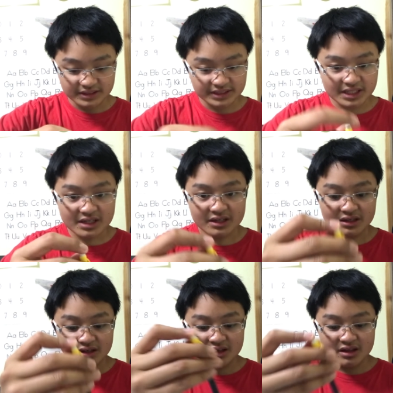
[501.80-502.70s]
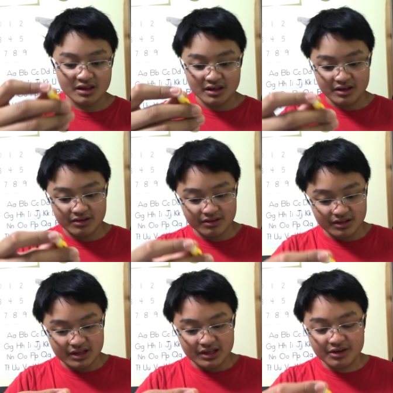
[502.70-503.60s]
see
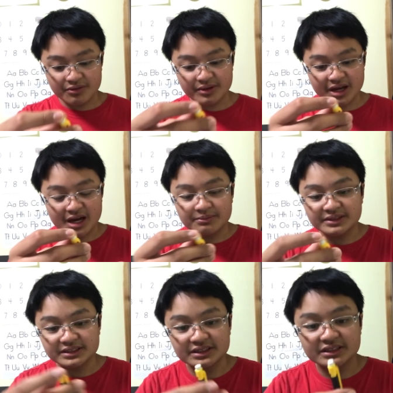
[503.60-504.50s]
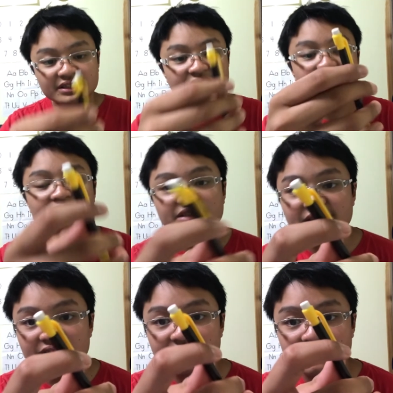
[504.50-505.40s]
here we have this is this
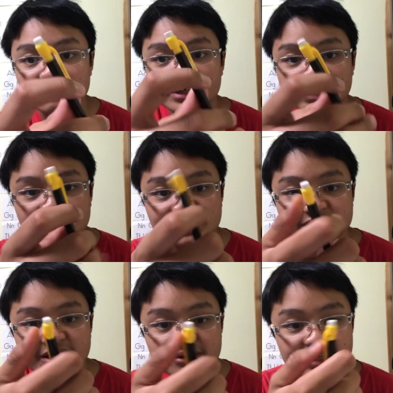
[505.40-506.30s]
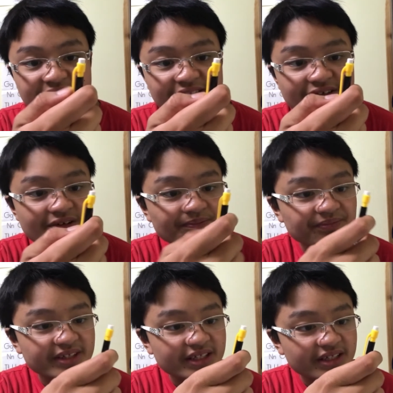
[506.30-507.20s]
the this is the eraser
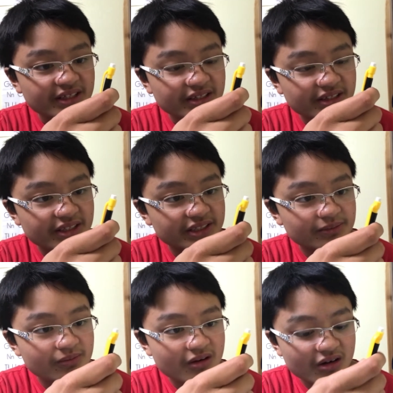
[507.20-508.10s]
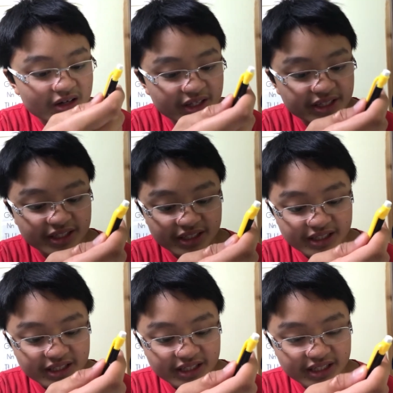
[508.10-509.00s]
this one
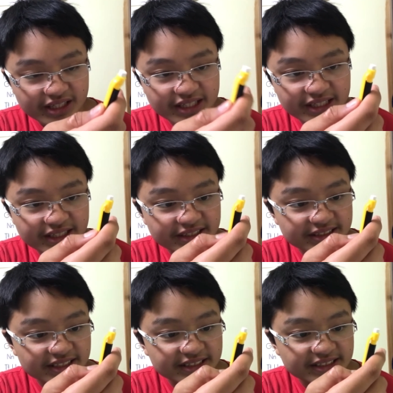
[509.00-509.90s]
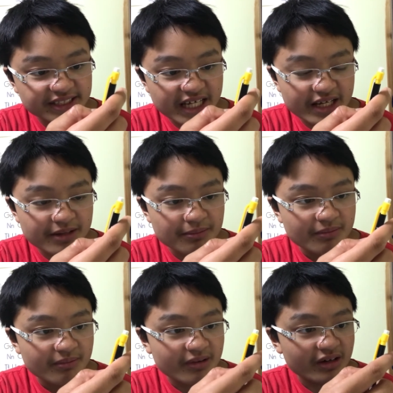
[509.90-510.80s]
is a stand-up
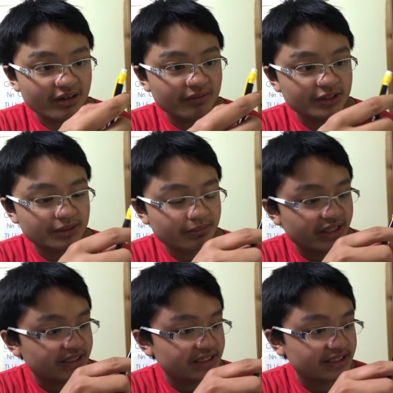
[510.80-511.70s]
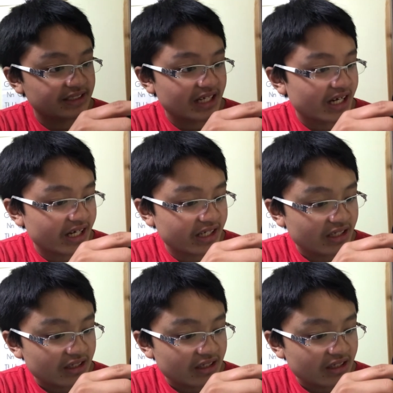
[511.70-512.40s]
mark which means it's like